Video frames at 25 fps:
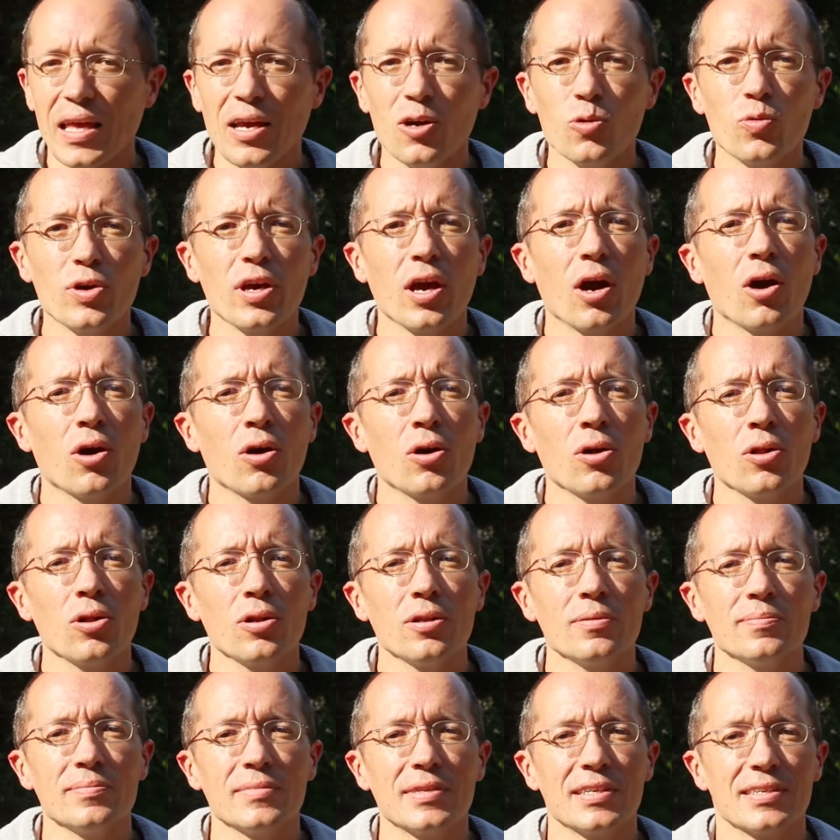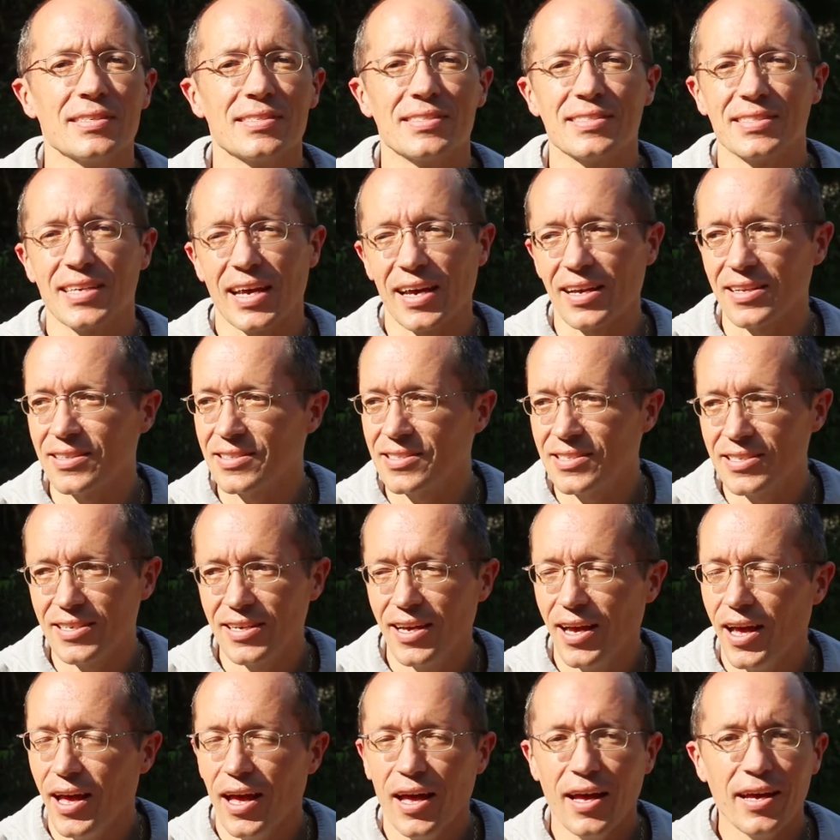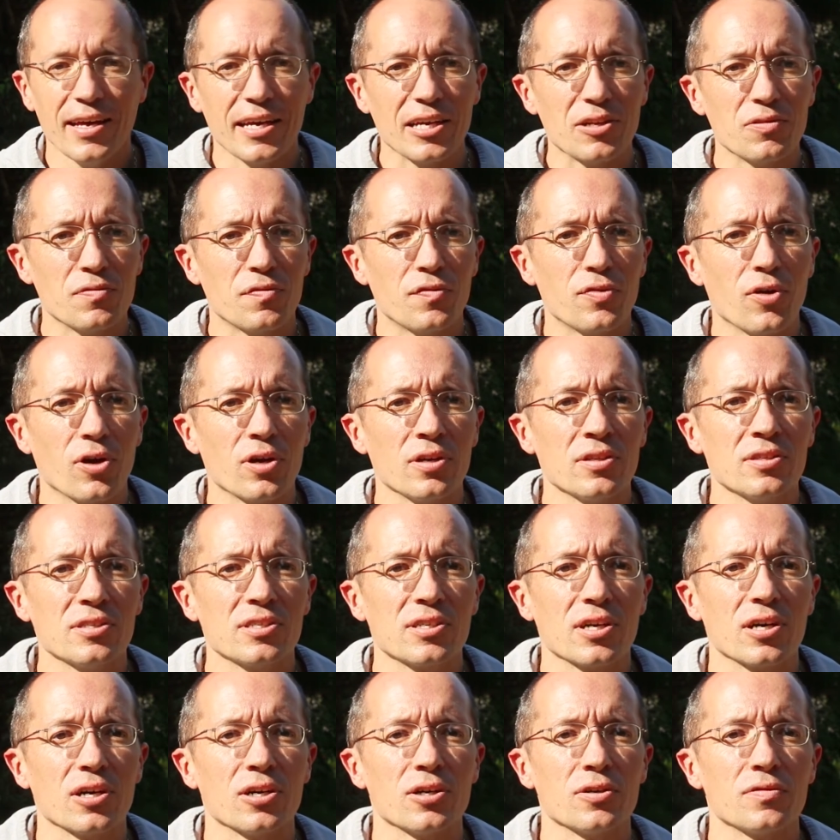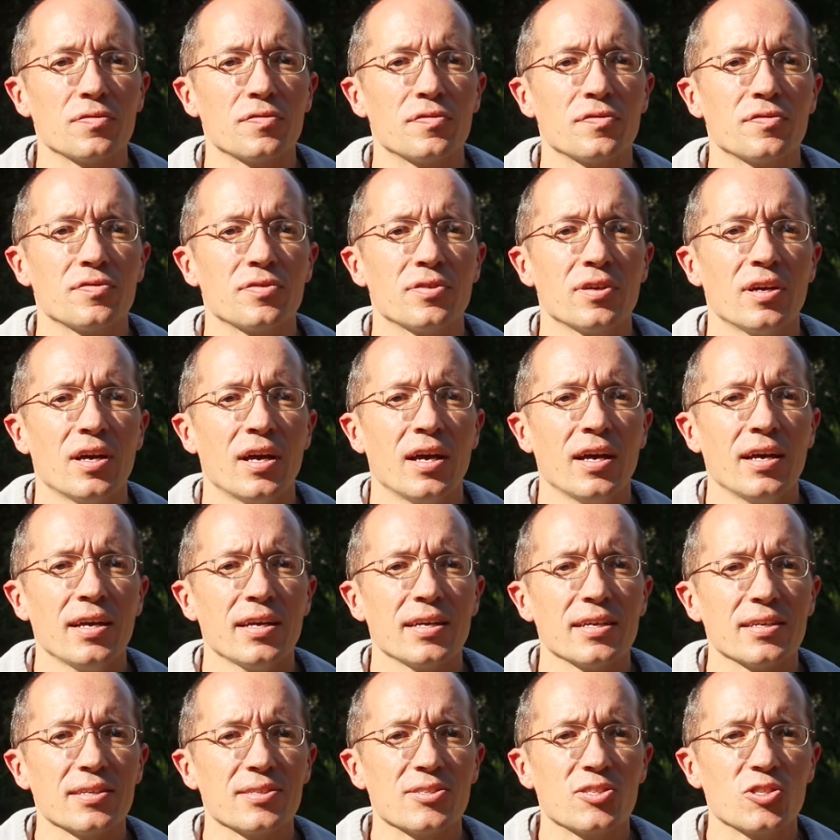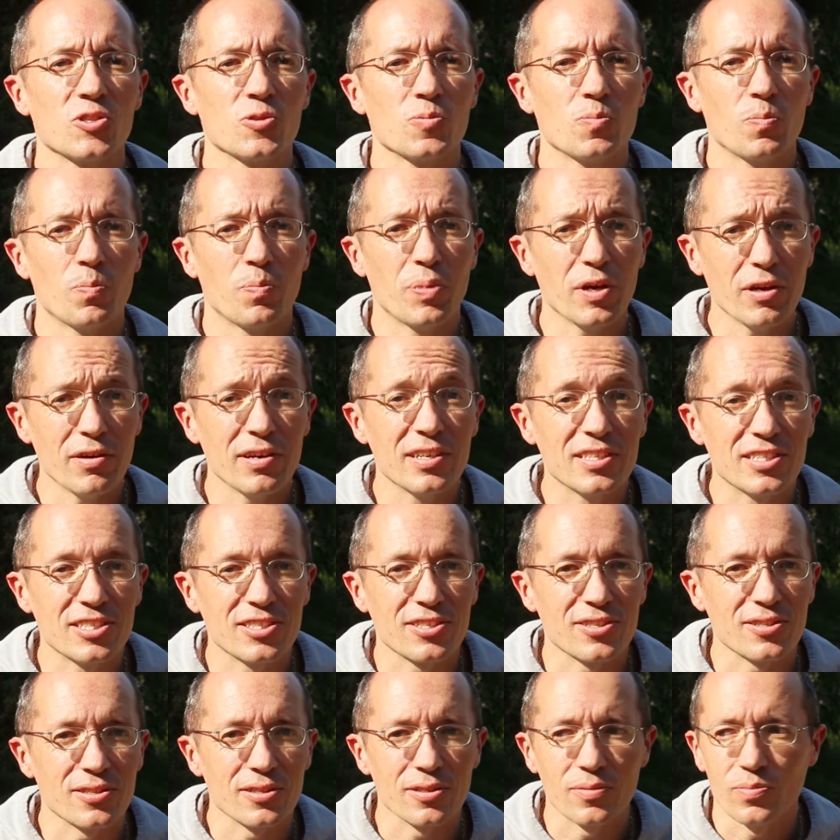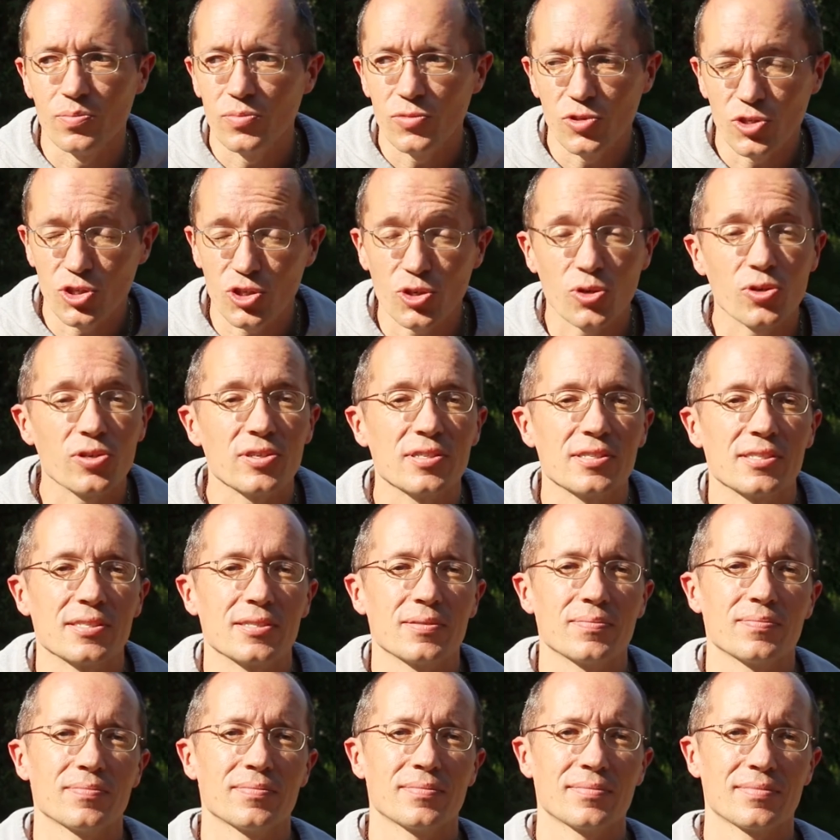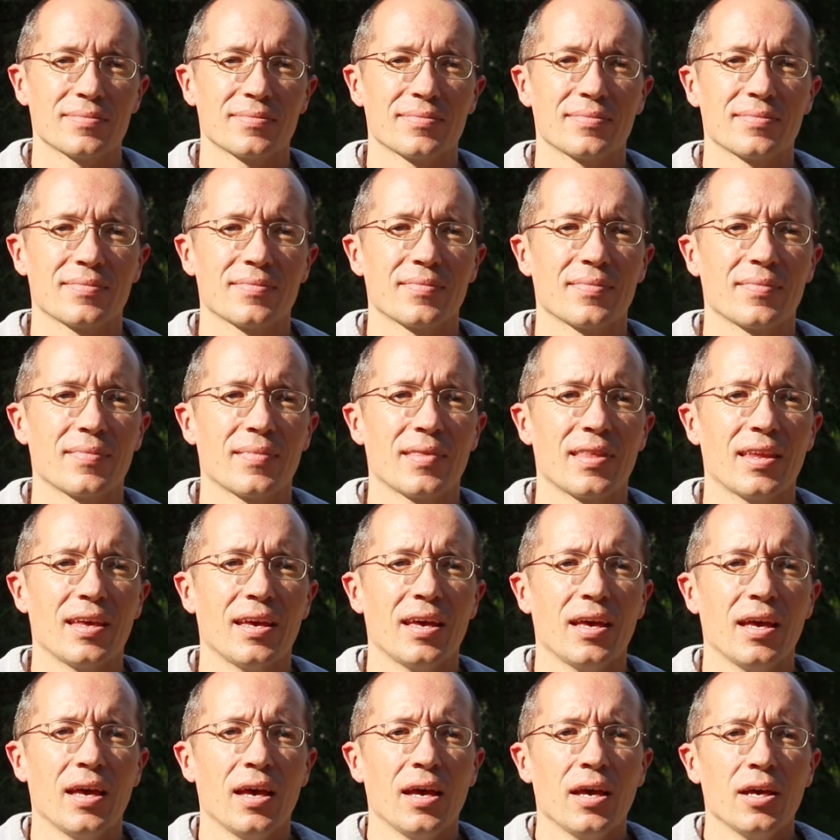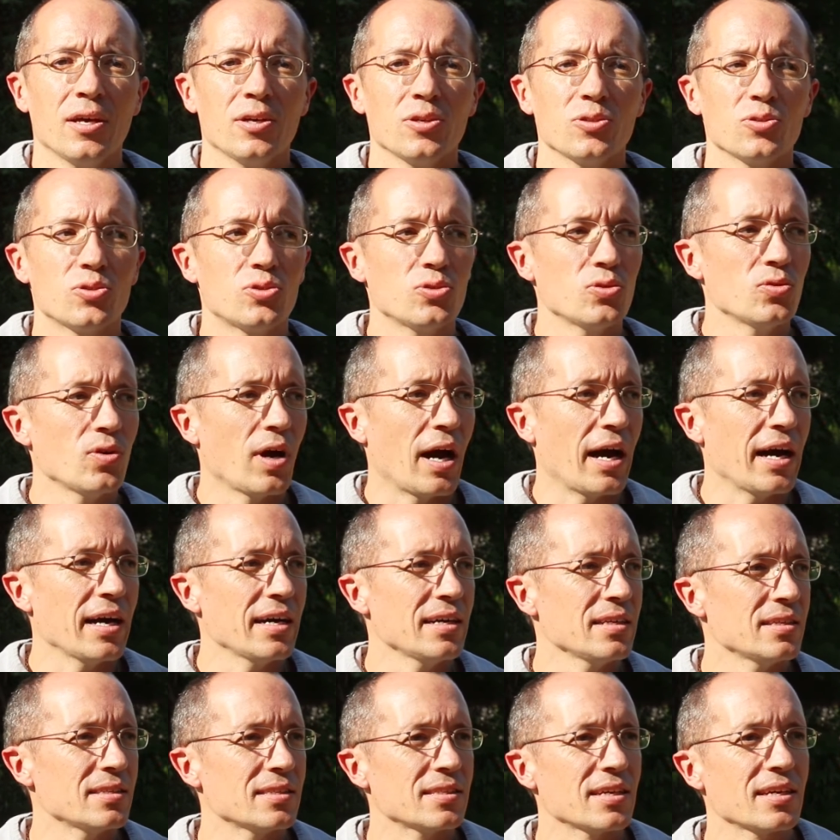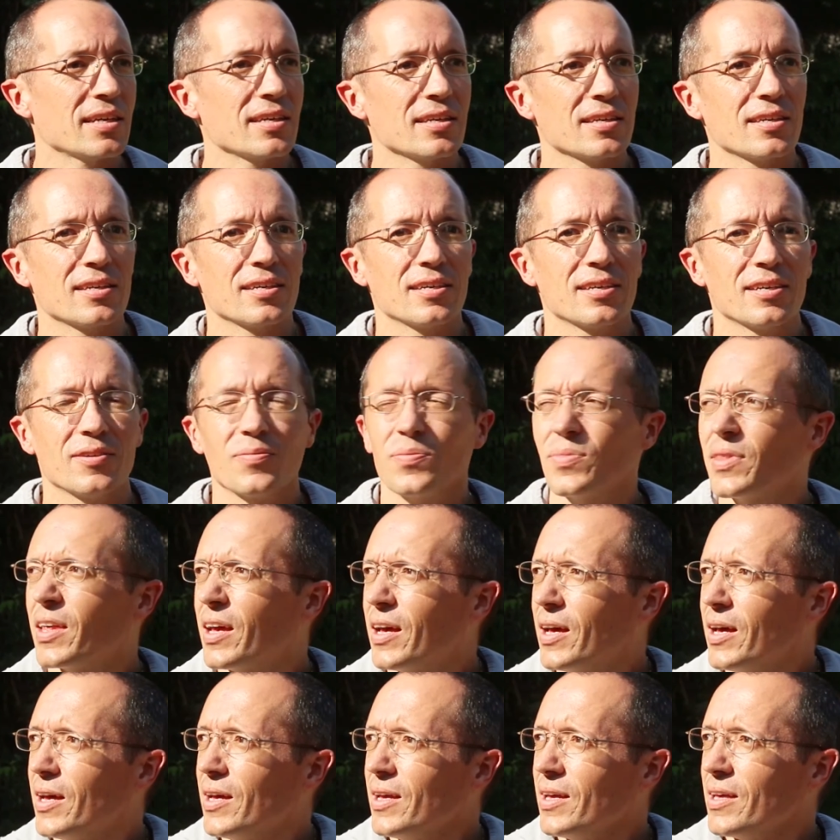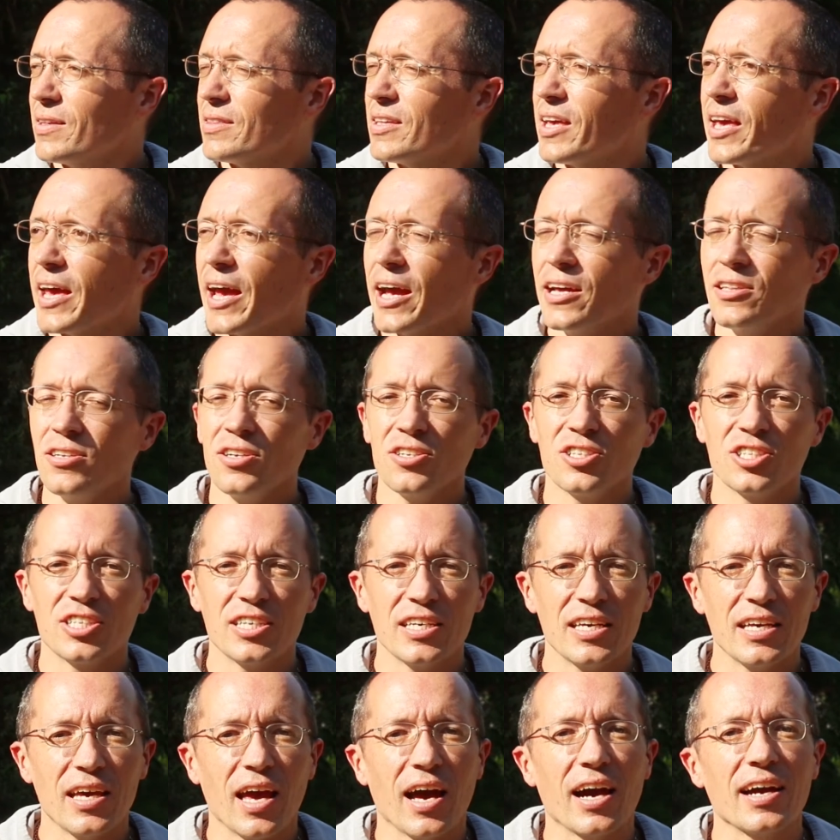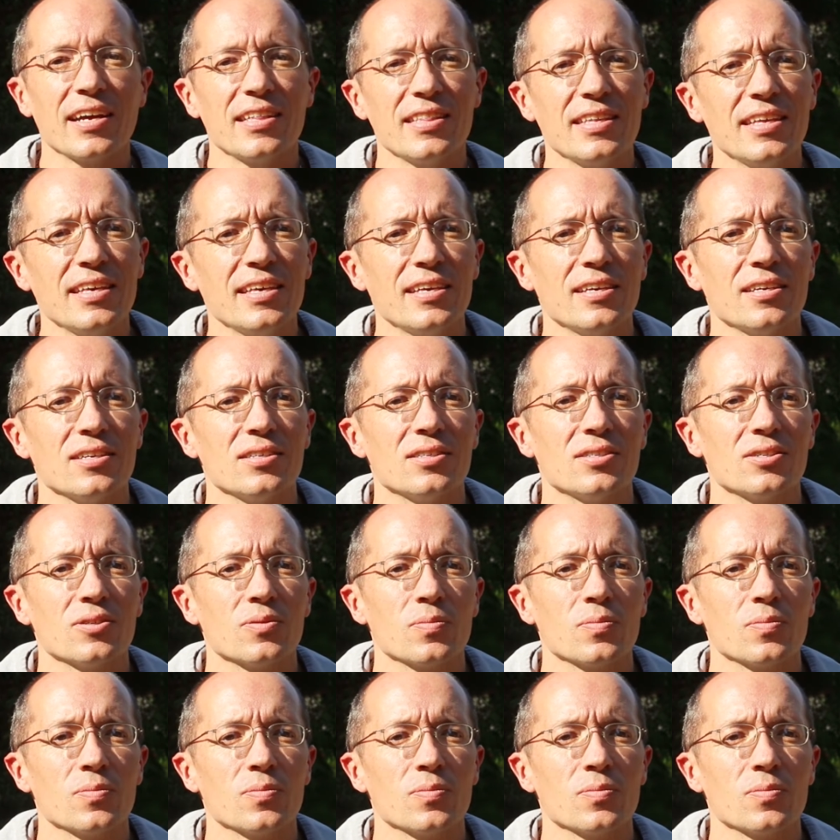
we all stand in front of a spiritual choice. Do I take the energy I need